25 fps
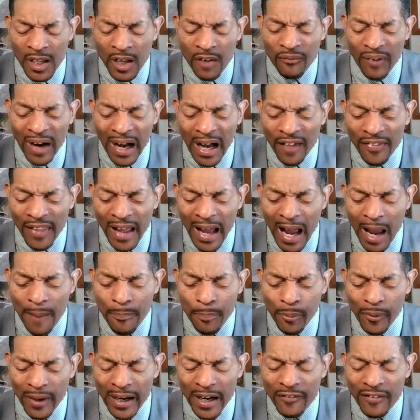Father, I
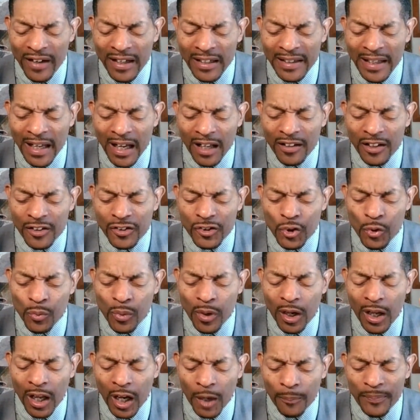pray right now that you
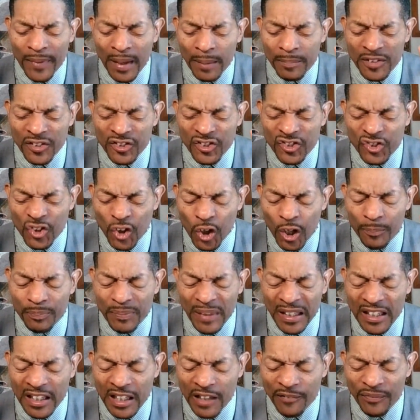will help them to stir up
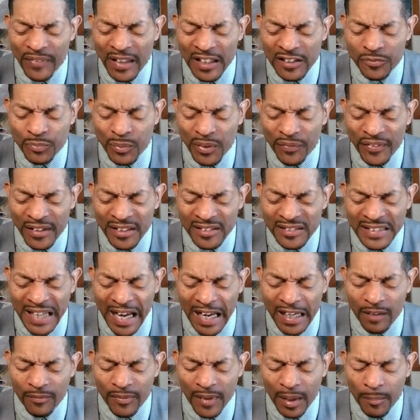the gift that's within
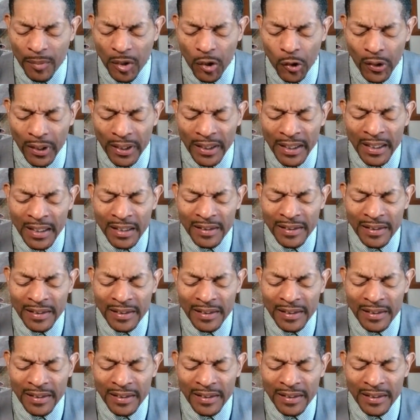inside of them, Lord,